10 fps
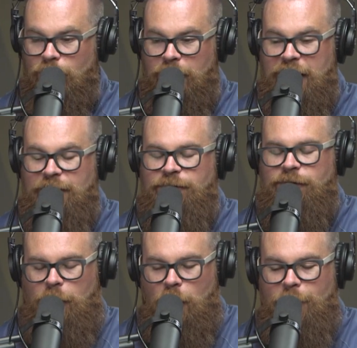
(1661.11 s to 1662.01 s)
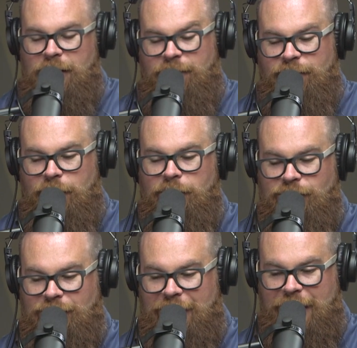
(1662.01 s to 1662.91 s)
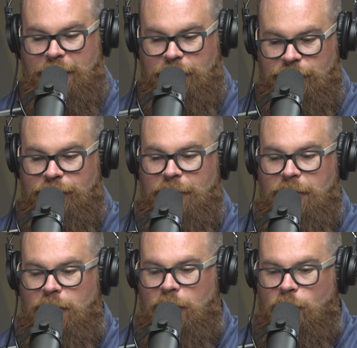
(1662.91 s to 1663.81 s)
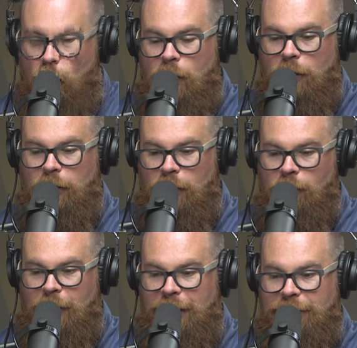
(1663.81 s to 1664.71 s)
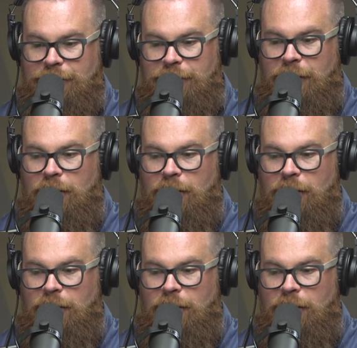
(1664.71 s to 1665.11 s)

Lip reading: We have so many photos at the house, wall art wise.